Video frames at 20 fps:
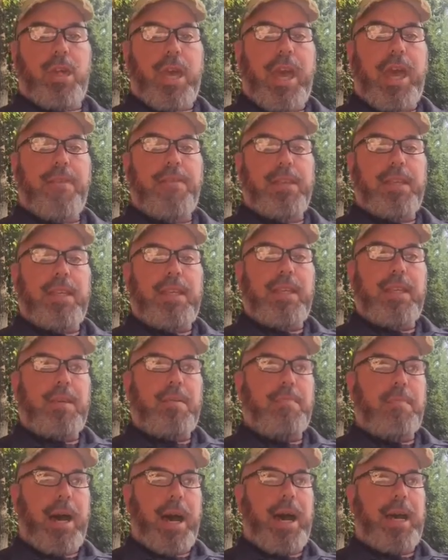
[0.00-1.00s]
the
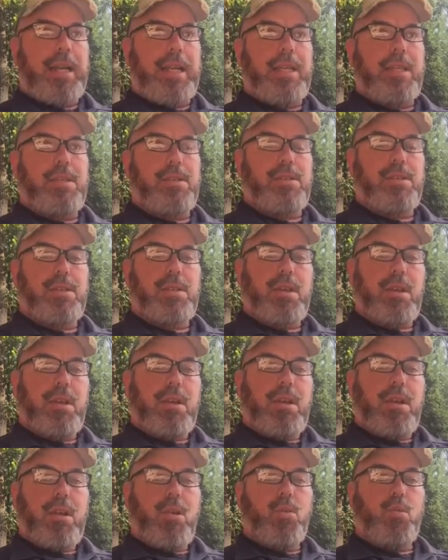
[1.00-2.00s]
heavenly bodies
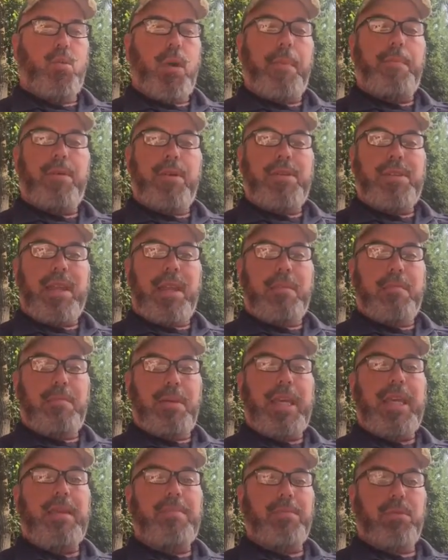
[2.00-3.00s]
represent
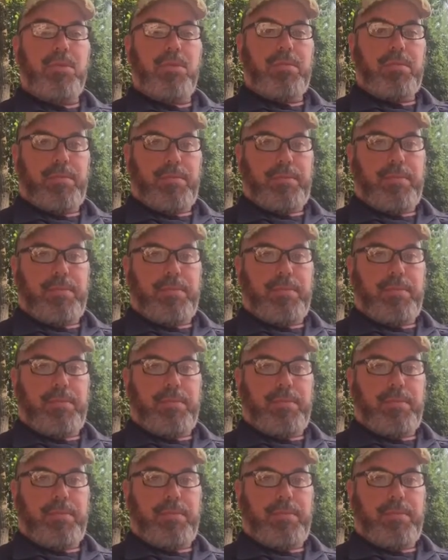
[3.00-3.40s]
people.